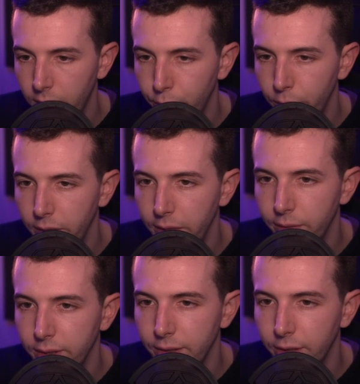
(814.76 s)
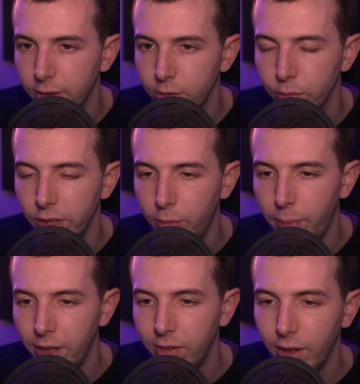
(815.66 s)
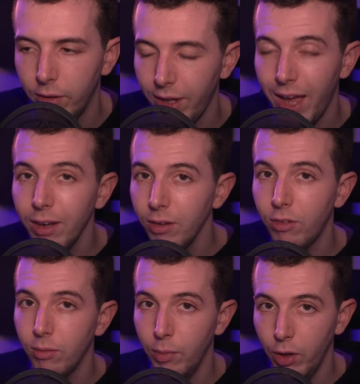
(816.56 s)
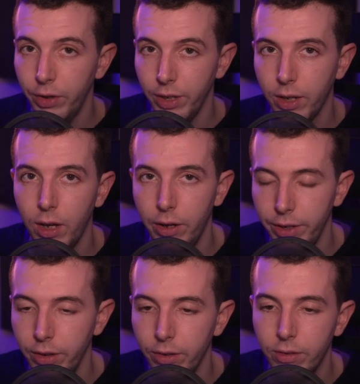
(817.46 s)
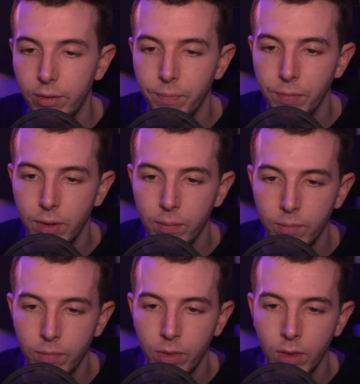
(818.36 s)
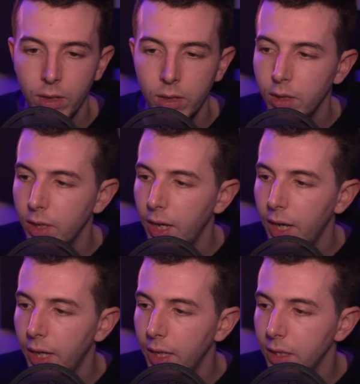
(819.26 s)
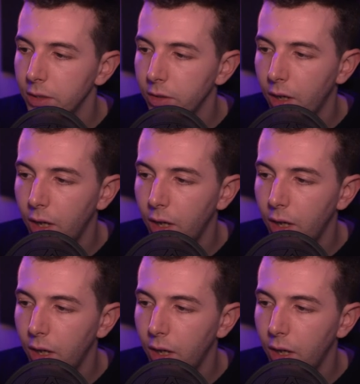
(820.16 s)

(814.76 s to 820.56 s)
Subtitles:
Really, really nice, rich bass sounds and melodic high notes. And